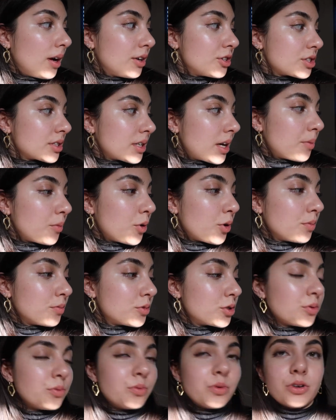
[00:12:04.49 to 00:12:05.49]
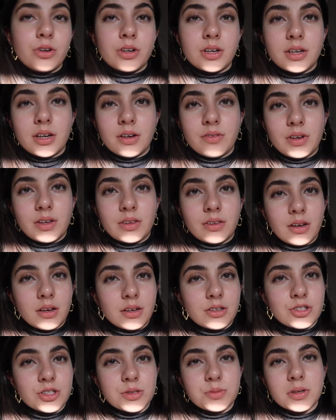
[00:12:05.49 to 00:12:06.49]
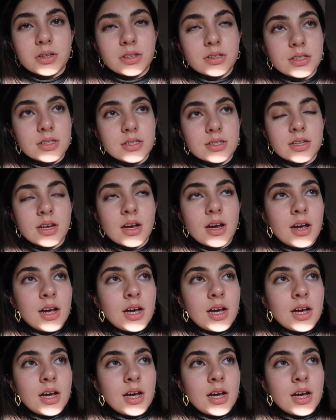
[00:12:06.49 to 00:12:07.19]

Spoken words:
I just came home to work and everything just because